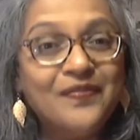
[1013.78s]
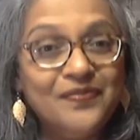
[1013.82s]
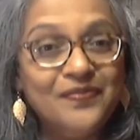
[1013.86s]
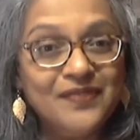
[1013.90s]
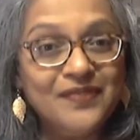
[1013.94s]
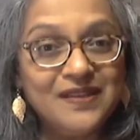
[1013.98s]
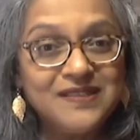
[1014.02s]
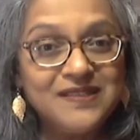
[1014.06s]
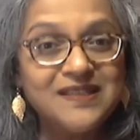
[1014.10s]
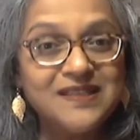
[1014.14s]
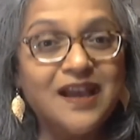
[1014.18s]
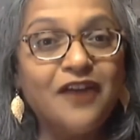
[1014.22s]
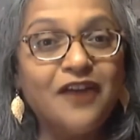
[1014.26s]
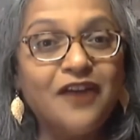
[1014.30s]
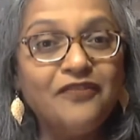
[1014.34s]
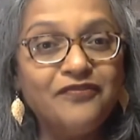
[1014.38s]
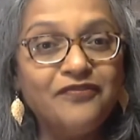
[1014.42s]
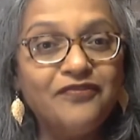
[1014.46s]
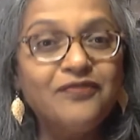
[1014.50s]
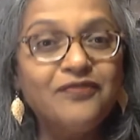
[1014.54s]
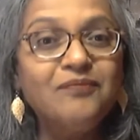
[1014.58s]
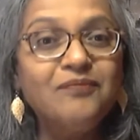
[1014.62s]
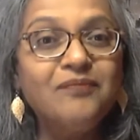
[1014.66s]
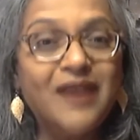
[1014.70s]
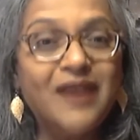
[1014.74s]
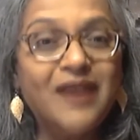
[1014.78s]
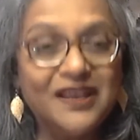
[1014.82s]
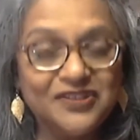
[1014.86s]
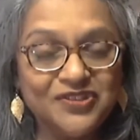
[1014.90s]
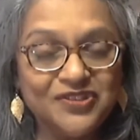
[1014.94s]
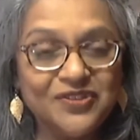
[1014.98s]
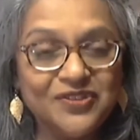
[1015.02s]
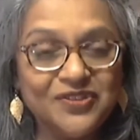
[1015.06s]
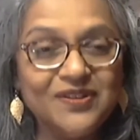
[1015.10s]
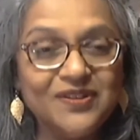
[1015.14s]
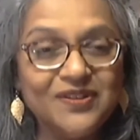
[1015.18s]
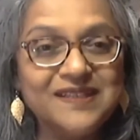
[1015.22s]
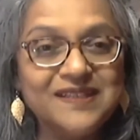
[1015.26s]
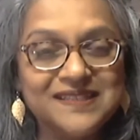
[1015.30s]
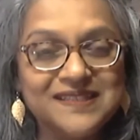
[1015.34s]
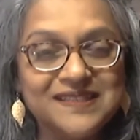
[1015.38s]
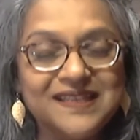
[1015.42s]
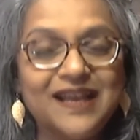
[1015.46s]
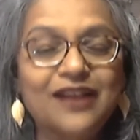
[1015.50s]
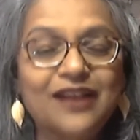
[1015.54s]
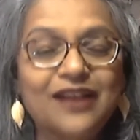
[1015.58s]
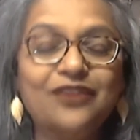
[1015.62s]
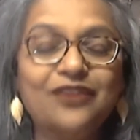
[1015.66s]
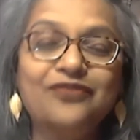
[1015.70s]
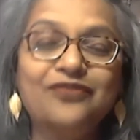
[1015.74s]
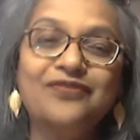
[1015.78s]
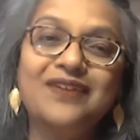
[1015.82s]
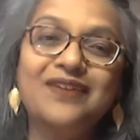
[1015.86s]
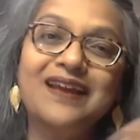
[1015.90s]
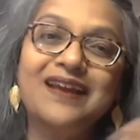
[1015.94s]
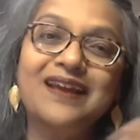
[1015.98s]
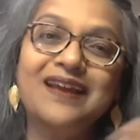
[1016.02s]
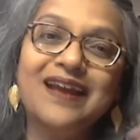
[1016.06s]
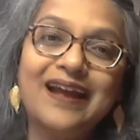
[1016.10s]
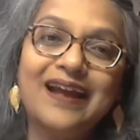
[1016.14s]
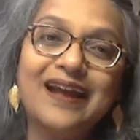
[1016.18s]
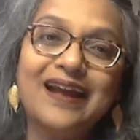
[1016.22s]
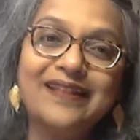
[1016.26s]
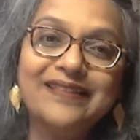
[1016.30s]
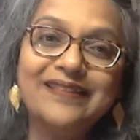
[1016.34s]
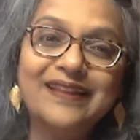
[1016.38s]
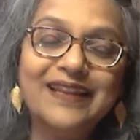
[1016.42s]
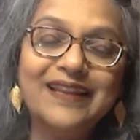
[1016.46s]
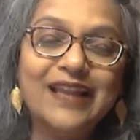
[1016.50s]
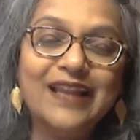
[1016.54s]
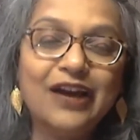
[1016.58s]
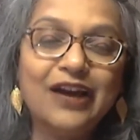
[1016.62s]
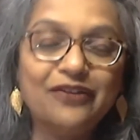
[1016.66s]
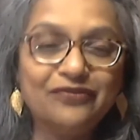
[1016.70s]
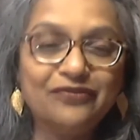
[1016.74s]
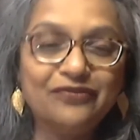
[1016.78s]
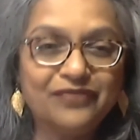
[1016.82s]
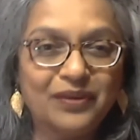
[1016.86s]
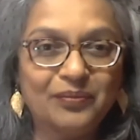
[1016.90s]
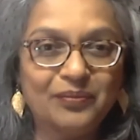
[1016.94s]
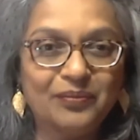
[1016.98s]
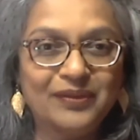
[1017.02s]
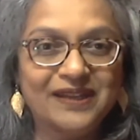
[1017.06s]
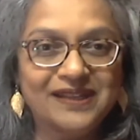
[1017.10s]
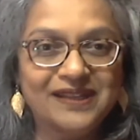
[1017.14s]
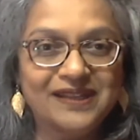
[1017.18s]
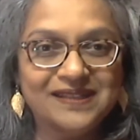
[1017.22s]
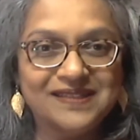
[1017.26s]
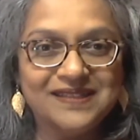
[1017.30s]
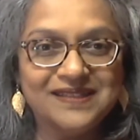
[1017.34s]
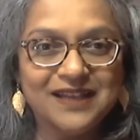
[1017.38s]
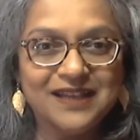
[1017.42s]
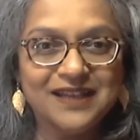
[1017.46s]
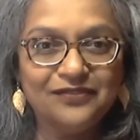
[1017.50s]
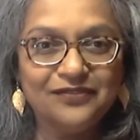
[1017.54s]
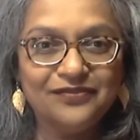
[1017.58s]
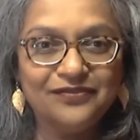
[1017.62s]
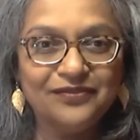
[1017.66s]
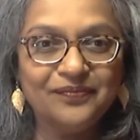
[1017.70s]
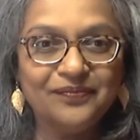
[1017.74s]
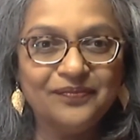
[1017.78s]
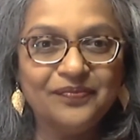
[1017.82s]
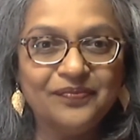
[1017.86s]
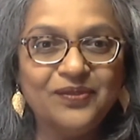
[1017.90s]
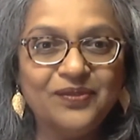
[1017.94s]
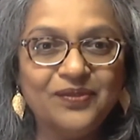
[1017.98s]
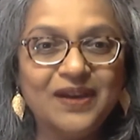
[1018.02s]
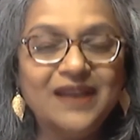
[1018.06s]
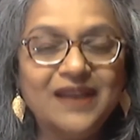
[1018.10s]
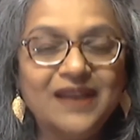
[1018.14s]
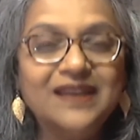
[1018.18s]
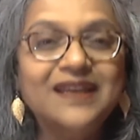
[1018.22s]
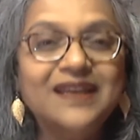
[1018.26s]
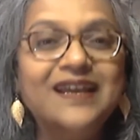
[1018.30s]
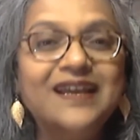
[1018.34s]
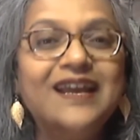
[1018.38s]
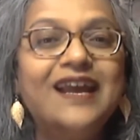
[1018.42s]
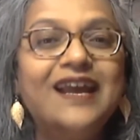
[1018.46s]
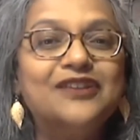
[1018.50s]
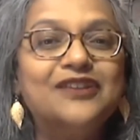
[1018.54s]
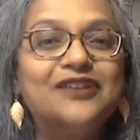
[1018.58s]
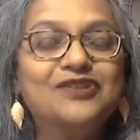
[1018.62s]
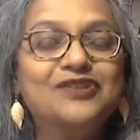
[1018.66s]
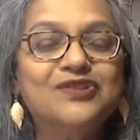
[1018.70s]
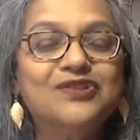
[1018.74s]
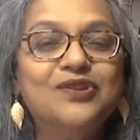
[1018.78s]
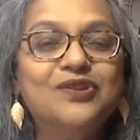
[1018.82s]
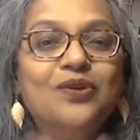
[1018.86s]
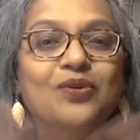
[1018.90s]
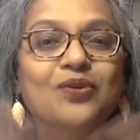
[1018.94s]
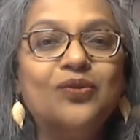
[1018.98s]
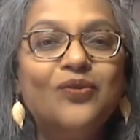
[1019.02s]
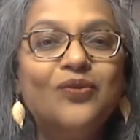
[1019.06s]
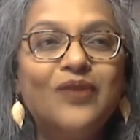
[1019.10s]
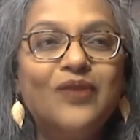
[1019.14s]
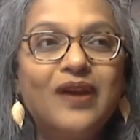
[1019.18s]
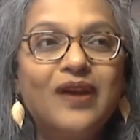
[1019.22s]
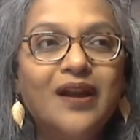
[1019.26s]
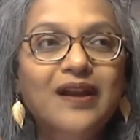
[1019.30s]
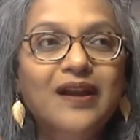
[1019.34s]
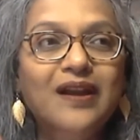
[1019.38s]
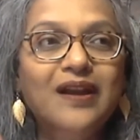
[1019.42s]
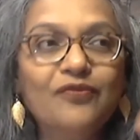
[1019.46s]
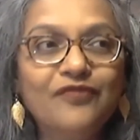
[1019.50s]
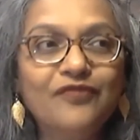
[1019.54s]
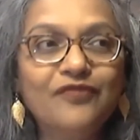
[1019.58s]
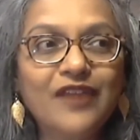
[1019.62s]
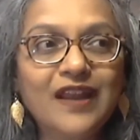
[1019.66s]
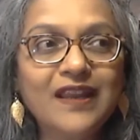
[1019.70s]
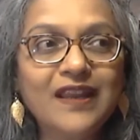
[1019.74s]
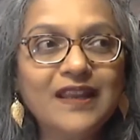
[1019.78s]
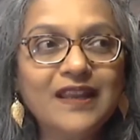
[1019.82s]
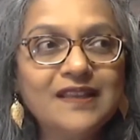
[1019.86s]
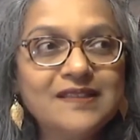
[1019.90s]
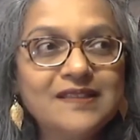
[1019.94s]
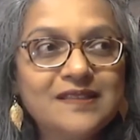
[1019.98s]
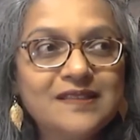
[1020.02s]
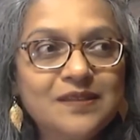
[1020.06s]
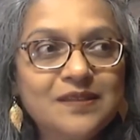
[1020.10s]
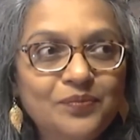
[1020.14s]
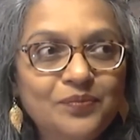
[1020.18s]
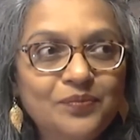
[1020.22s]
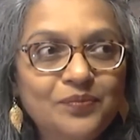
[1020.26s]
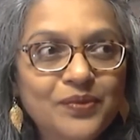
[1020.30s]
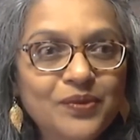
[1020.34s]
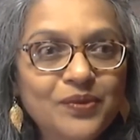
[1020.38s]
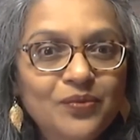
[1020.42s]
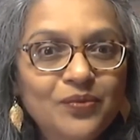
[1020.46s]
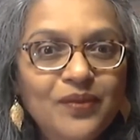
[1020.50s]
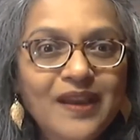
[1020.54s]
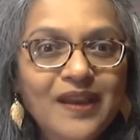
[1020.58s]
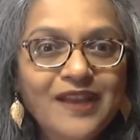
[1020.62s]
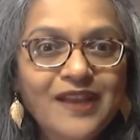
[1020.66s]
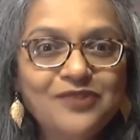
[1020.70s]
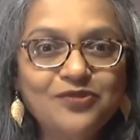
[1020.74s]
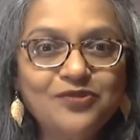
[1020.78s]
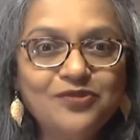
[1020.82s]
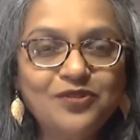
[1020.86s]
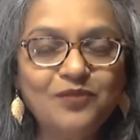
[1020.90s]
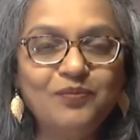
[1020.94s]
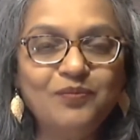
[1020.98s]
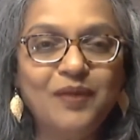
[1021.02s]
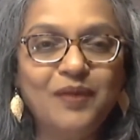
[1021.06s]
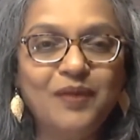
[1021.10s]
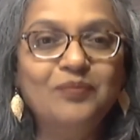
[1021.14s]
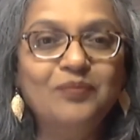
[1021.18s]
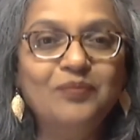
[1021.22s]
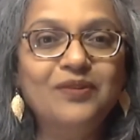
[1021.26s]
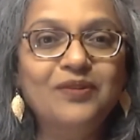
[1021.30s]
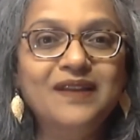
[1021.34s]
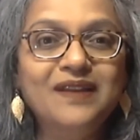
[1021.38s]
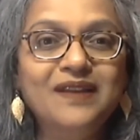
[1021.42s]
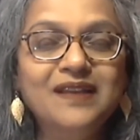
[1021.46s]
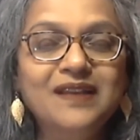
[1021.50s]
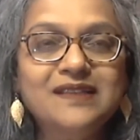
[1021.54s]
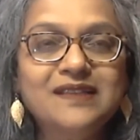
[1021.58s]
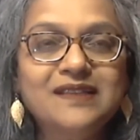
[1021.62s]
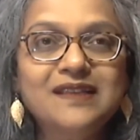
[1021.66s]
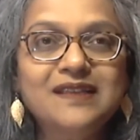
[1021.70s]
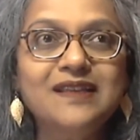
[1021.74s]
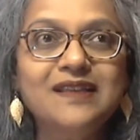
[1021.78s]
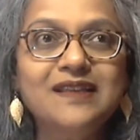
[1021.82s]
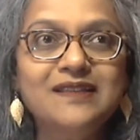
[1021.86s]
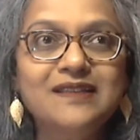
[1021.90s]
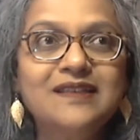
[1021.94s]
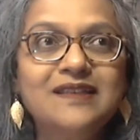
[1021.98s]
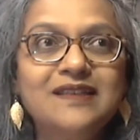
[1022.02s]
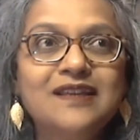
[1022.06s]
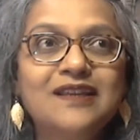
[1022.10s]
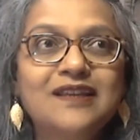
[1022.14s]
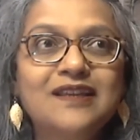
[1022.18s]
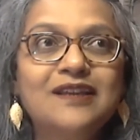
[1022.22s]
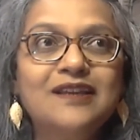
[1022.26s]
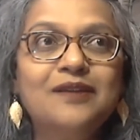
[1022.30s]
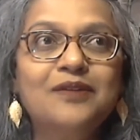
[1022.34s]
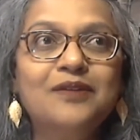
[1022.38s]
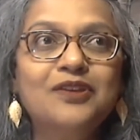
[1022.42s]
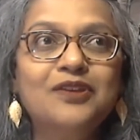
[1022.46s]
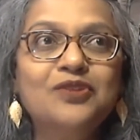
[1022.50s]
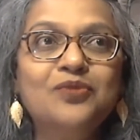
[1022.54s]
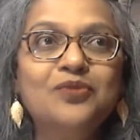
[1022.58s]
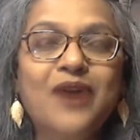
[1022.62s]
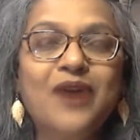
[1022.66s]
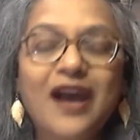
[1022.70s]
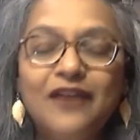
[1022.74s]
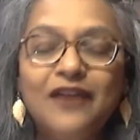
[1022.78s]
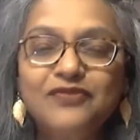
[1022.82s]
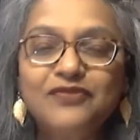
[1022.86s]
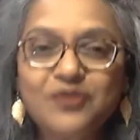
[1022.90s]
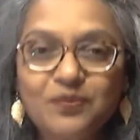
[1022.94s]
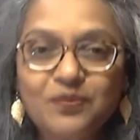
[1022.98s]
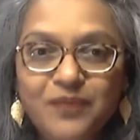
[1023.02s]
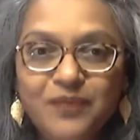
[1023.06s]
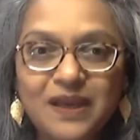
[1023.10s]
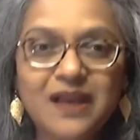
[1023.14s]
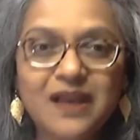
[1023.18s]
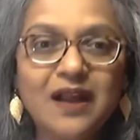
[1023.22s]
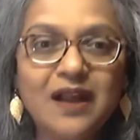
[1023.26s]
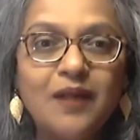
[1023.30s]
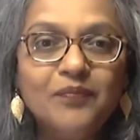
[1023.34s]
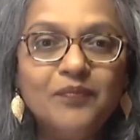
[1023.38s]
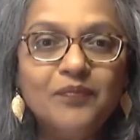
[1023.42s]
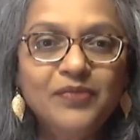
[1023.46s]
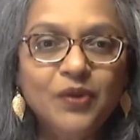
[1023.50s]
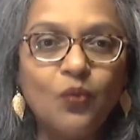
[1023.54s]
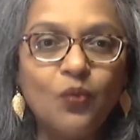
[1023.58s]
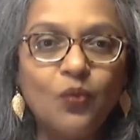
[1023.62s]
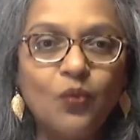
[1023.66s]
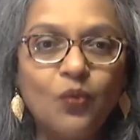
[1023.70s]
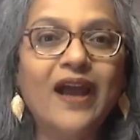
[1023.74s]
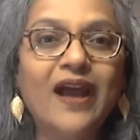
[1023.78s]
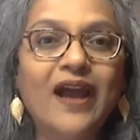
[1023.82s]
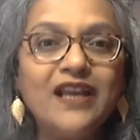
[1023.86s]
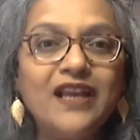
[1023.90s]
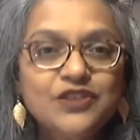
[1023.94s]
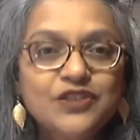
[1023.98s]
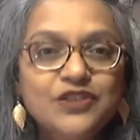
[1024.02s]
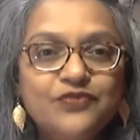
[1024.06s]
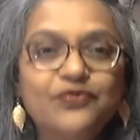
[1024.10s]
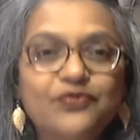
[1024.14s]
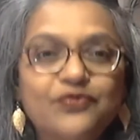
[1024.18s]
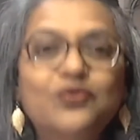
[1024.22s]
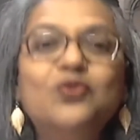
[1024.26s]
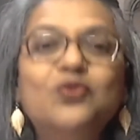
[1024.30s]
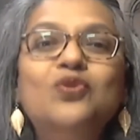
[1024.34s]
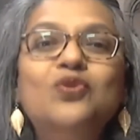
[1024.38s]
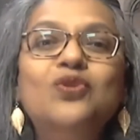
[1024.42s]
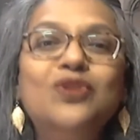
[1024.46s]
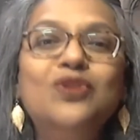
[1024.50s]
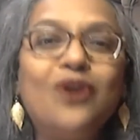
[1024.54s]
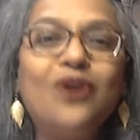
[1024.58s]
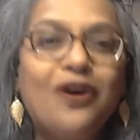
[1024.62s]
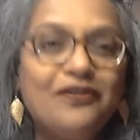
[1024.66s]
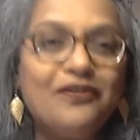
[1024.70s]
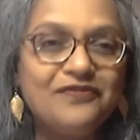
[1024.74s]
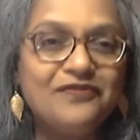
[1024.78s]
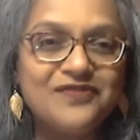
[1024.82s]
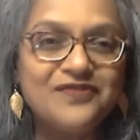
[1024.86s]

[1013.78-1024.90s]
the tough masculine self, and the love feminine self, right? And so a very simple way to remember it is you have to become the wise fool of